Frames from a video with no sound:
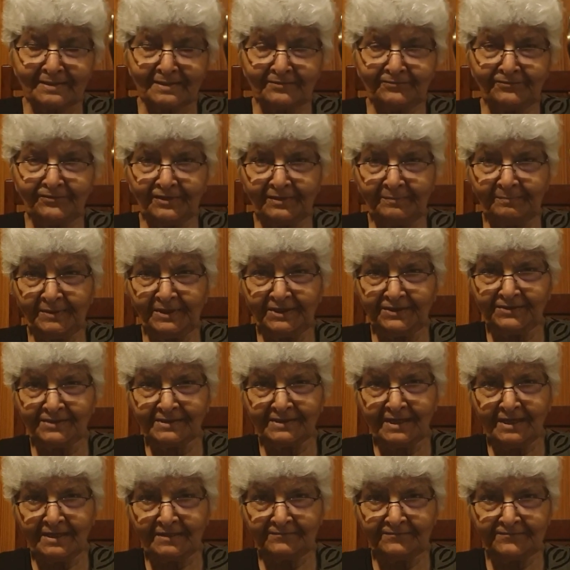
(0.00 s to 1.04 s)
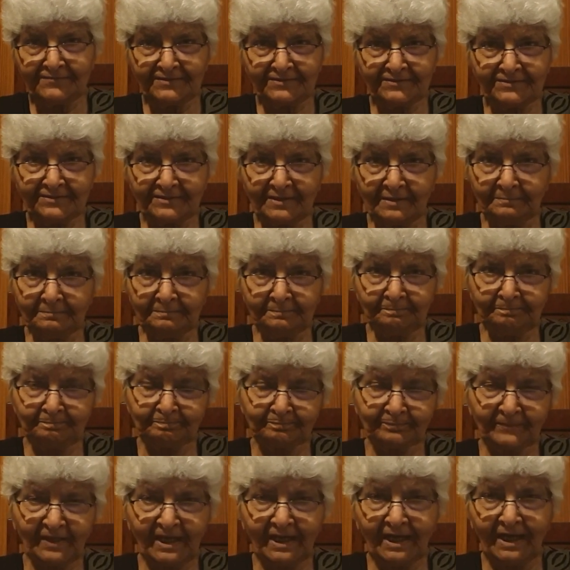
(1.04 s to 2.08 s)
We are meeting after some
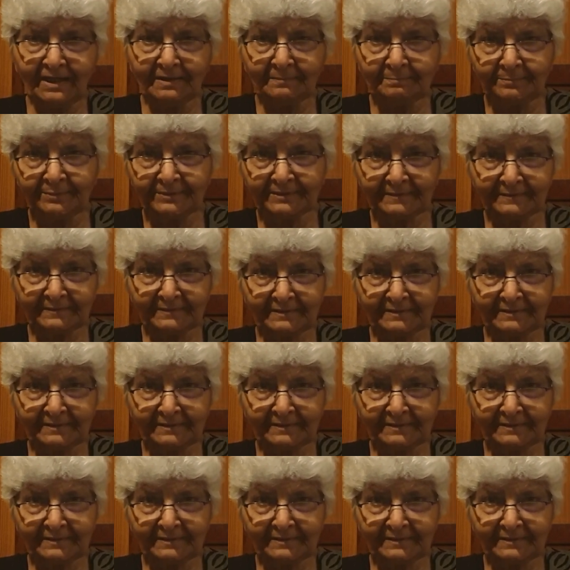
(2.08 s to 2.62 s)
gap,